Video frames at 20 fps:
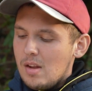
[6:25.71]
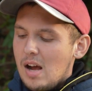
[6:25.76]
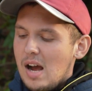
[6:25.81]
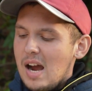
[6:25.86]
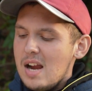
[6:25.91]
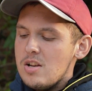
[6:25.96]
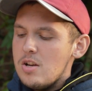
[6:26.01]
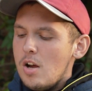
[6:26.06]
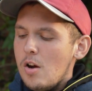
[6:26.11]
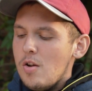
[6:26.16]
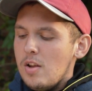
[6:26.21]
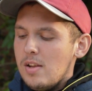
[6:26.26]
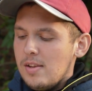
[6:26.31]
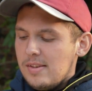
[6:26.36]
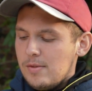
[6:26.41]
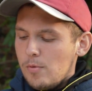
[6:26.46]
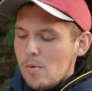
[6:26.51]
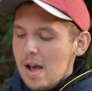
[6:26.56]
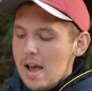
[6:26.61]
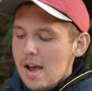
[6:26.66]
I know it
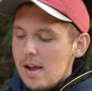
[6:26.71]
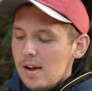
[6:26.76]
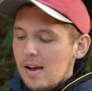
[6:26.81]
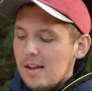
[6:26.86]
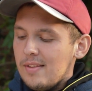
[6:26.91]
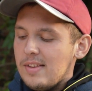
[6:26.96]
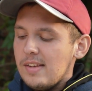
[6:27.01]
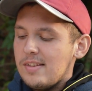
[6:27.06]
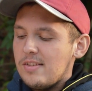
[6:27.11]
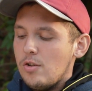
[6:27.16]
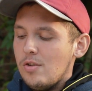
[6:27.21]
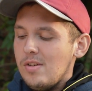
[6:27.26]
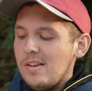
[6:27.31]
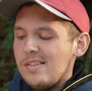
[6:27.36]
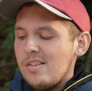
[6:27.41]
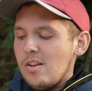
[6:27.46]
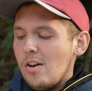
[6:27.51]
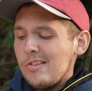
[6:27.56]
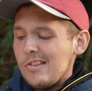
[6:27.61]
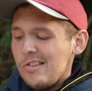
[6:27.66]
is wet, and the sun
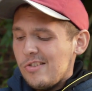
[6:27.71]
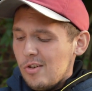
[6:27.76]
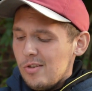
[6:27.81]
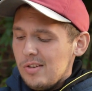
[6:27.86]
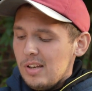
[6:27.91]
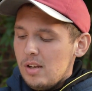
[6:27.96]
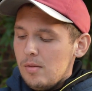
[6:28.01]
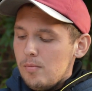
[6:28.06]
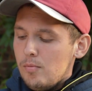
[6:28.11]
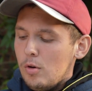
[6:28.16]
is not sunny,